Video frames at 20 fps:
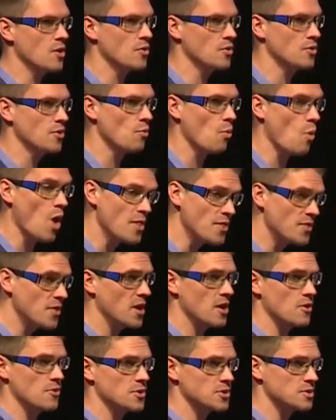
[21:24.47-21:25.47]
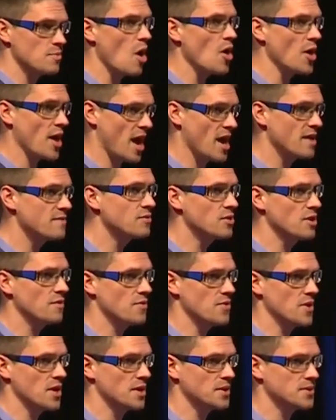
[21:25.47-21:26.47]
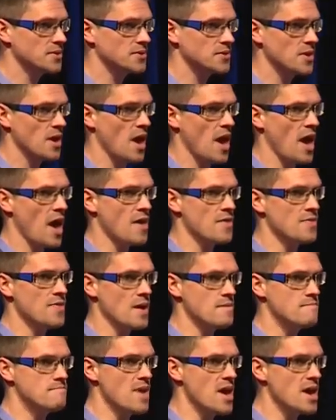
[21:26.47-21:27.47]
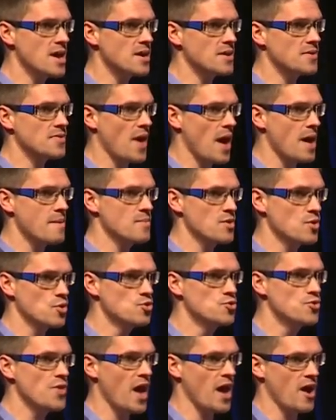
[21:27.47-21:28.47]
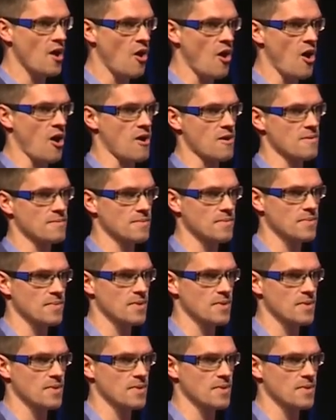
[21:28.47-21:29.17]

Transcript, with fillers: the one thing or the small handful of things that make them who they are.